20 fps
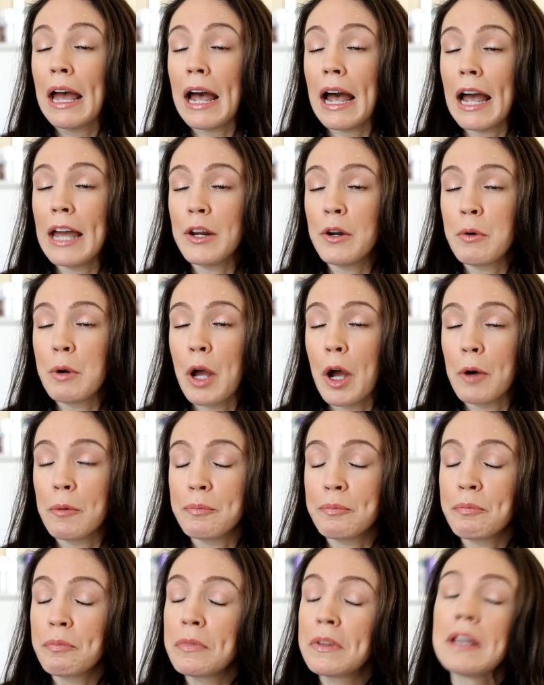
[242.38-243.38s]
I don't know.
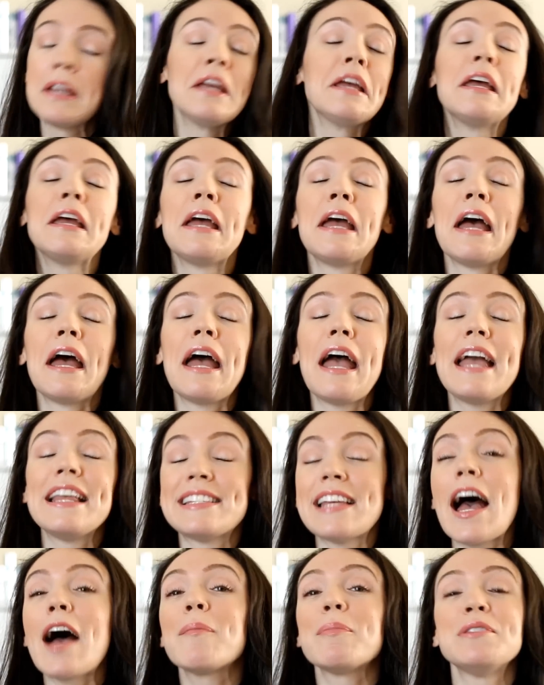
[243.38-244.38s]
It's
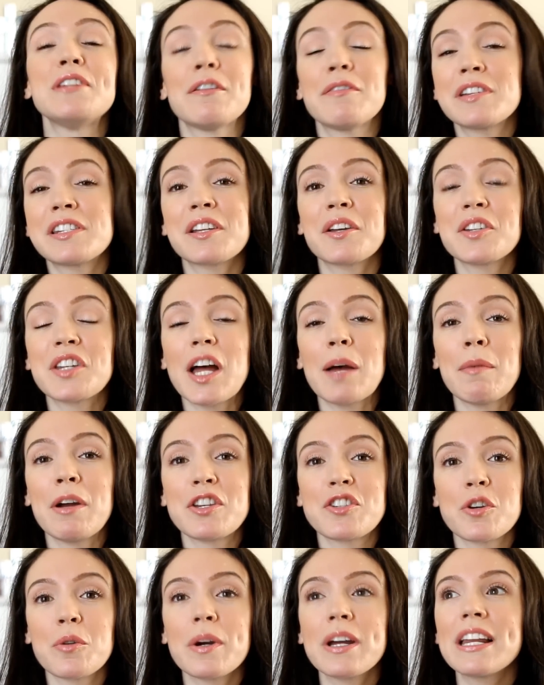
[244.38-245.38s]
happened every single time I
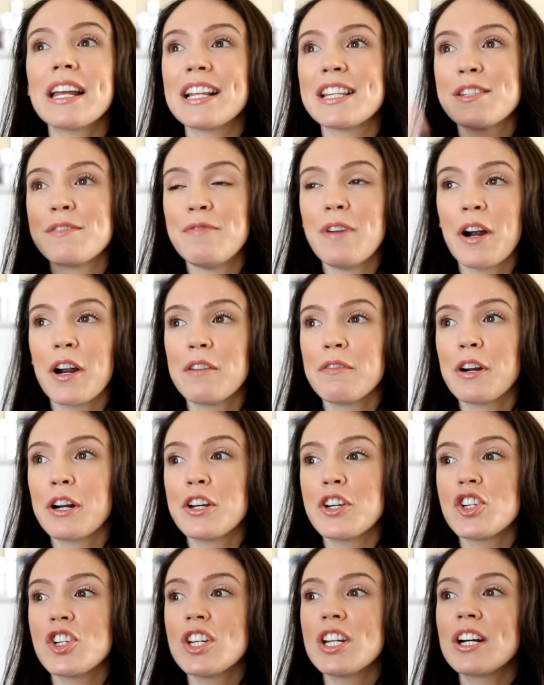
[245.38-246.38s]
do it. It's very, very
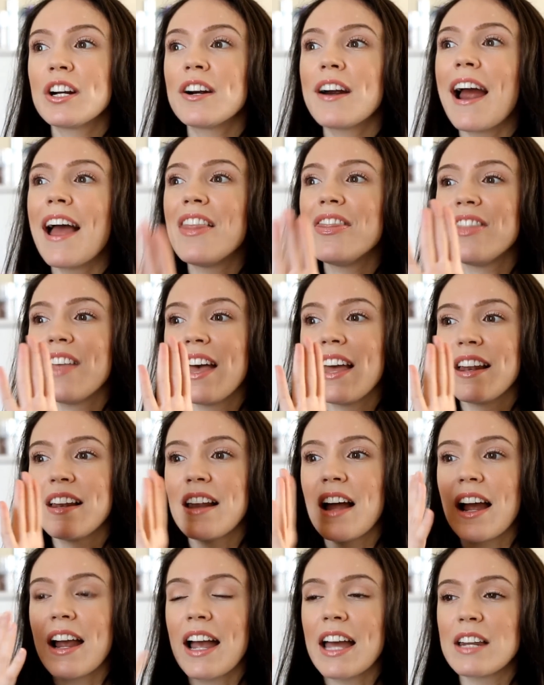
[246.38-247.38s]
sheer, and
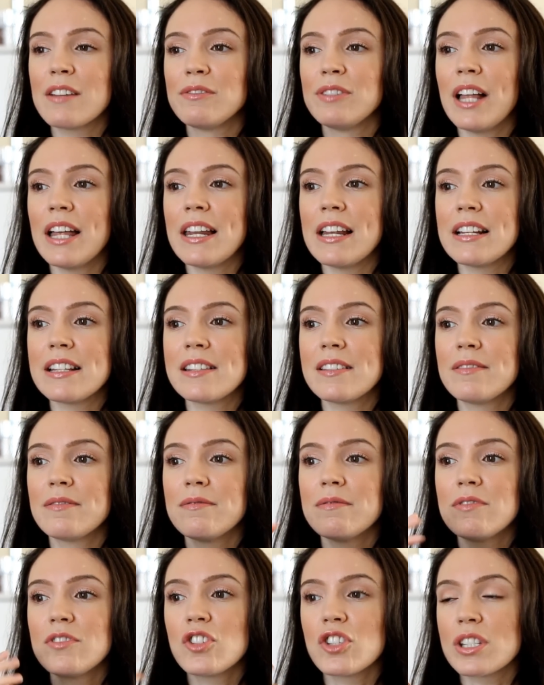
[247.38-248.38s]
then I kind of let it
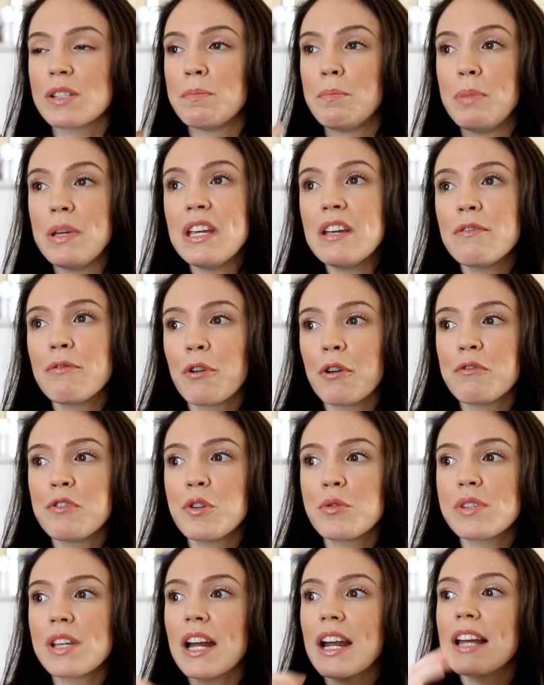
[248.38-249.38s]
just be for a
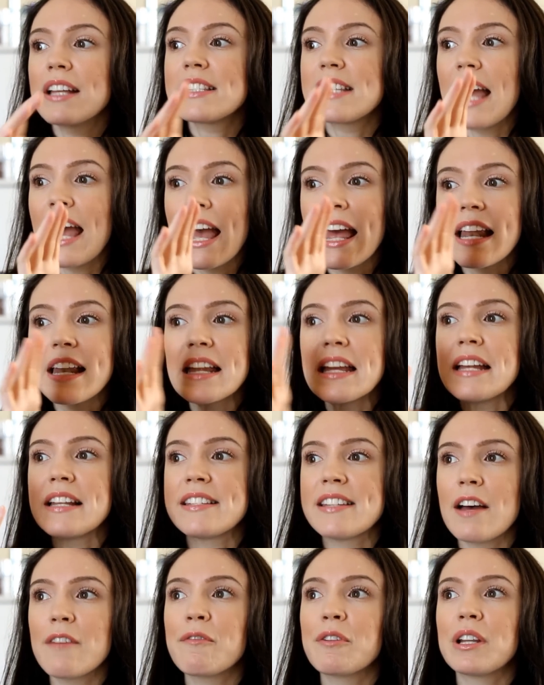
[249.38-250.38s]
few seconds, and it
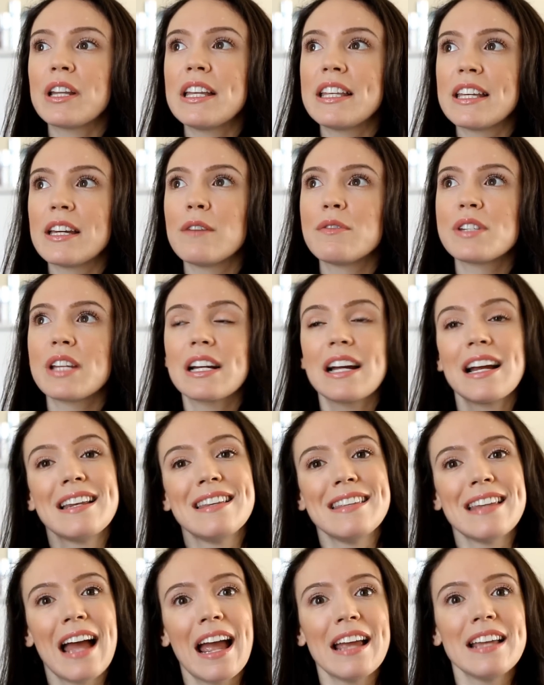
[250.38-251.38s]
definitely gives like a
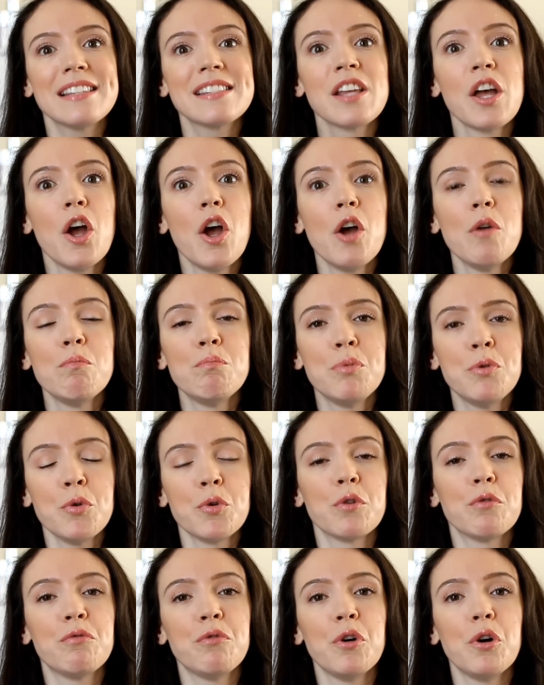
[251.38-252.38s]
nice,
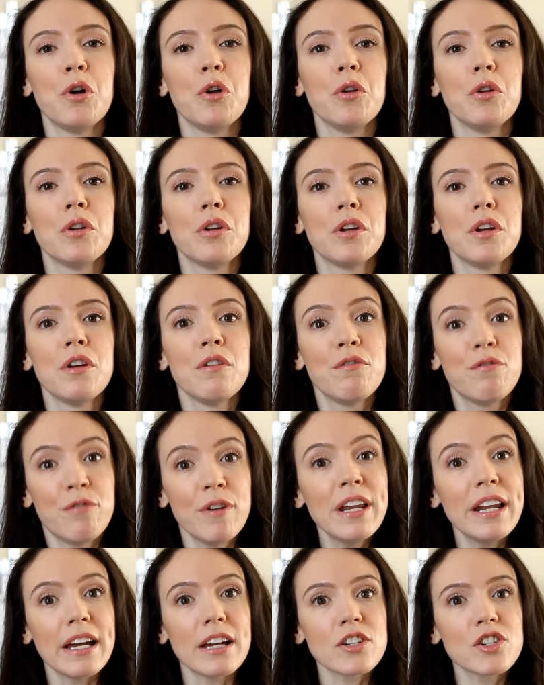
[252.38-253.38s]
beautiful
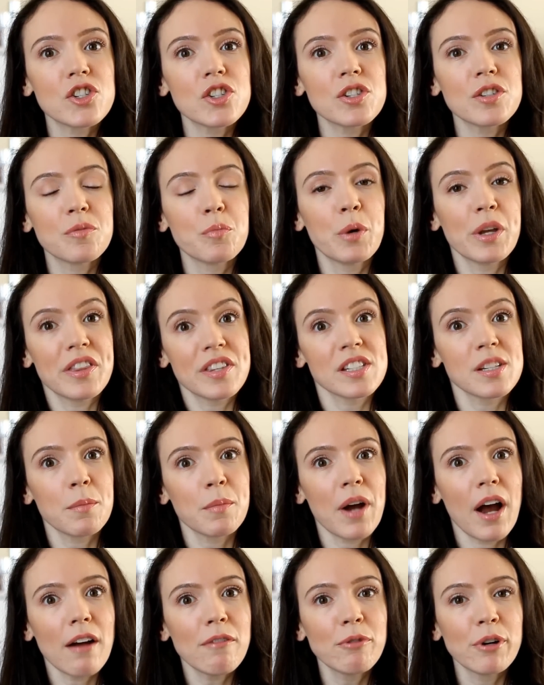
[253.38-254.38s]
finish with some
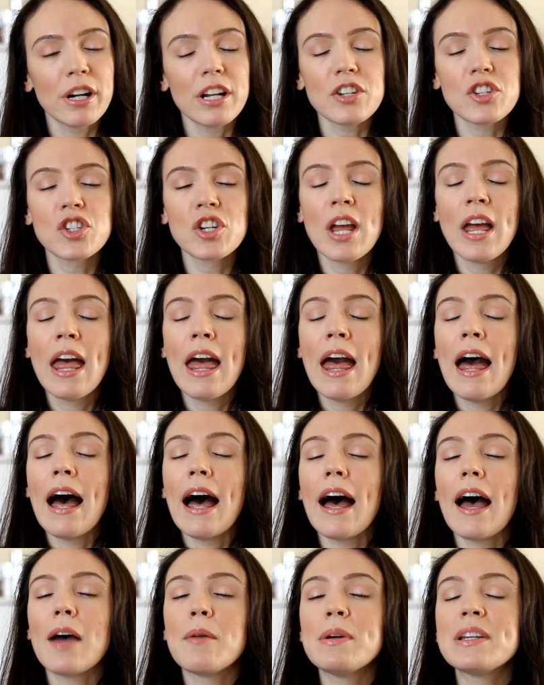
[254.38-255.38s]
coverage.
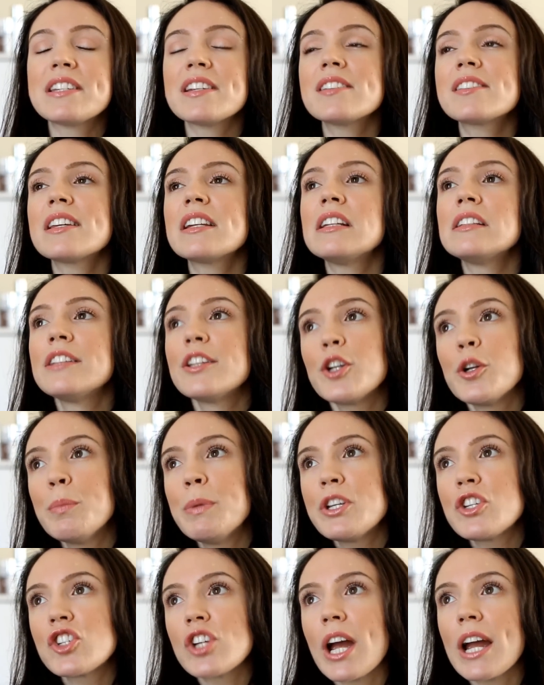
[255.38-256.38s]
Um, it does get a little
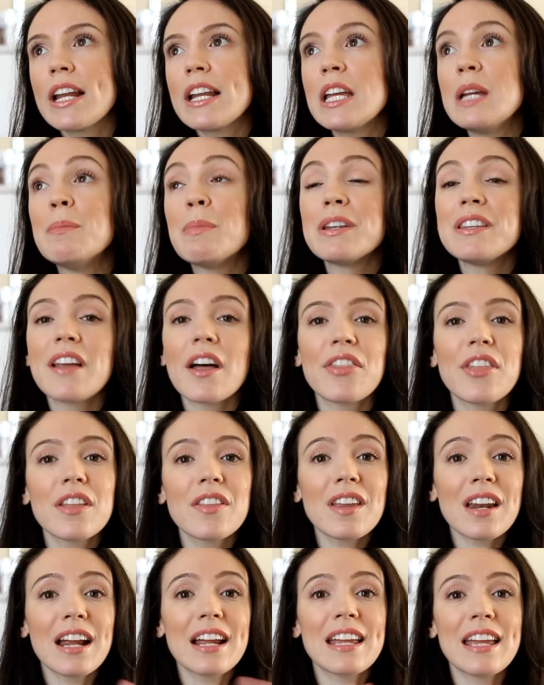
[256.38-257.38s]
bit shiny, but nothing
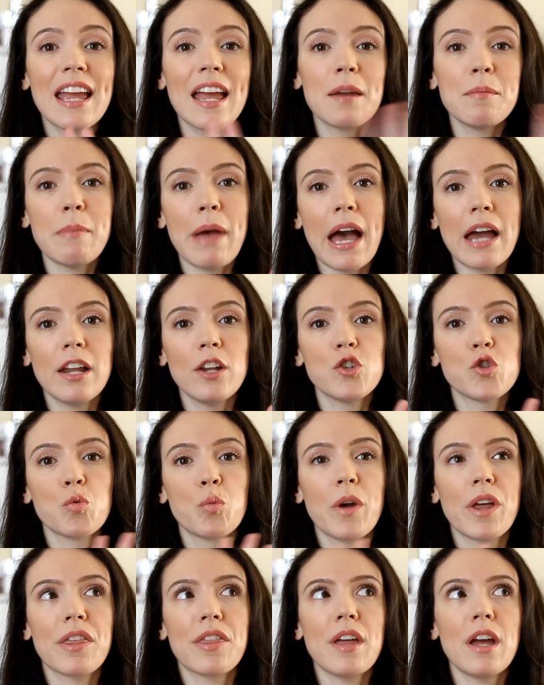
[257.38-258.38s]
that I can't manage
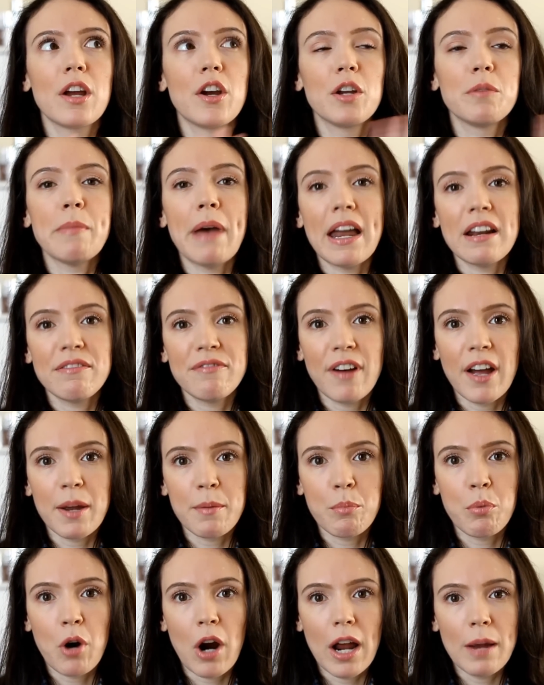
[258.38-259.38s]
with a good
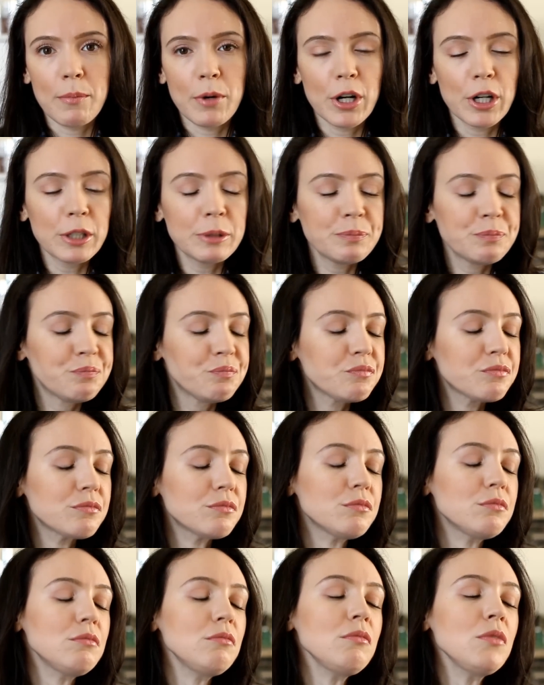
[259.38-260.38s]
mattifying primer
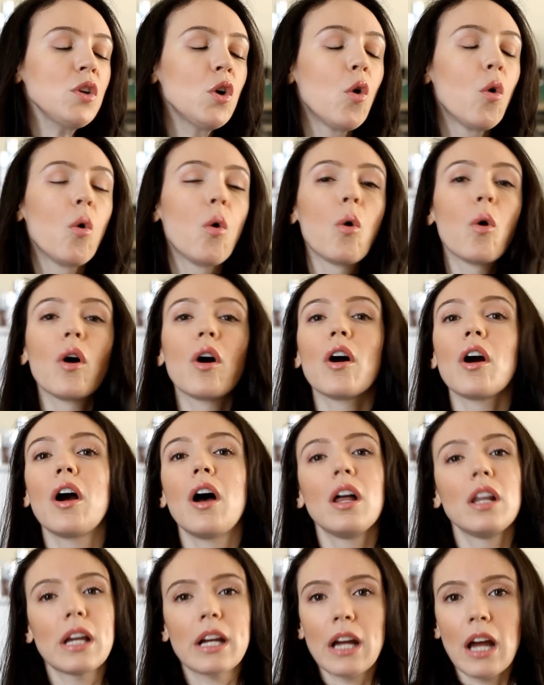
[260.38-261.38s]
or
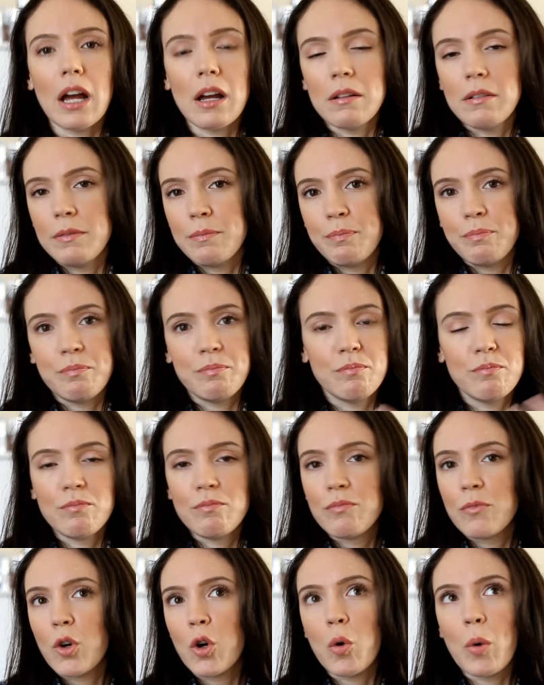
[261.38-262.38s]
a, like a, a
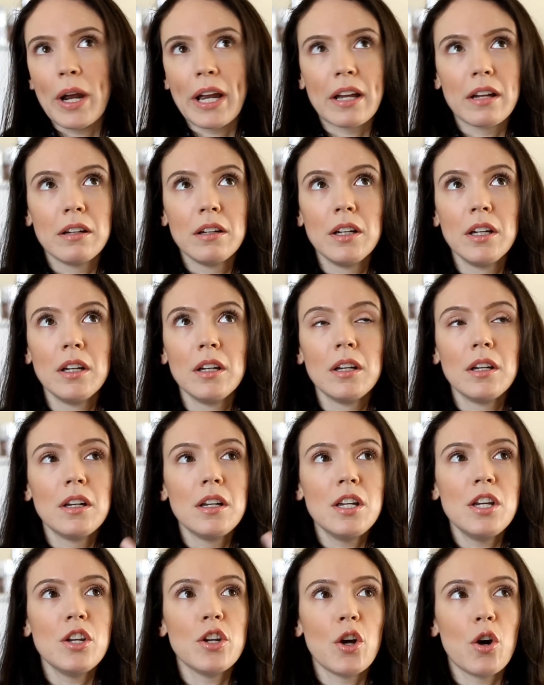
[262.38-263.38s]
quick,
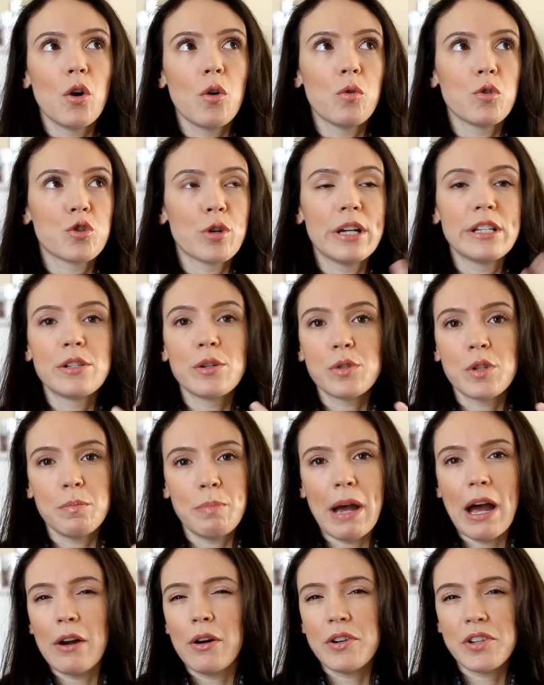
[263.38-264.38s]
you know, translucent
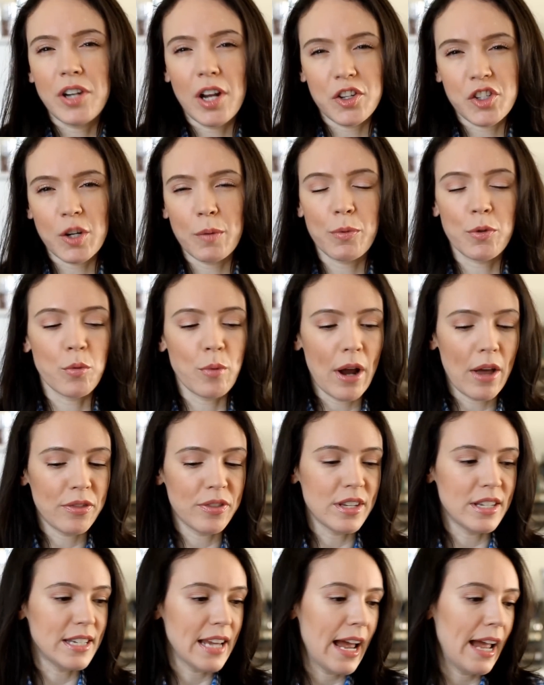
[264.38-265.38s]
powder touch up throughout
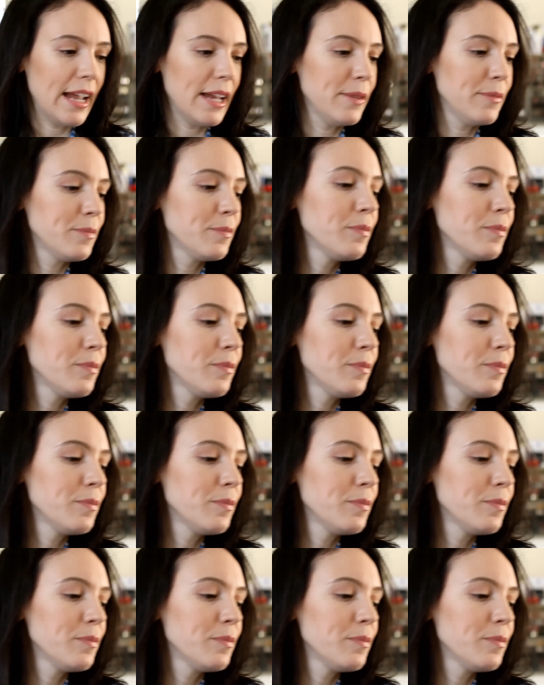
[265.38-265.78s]
the day.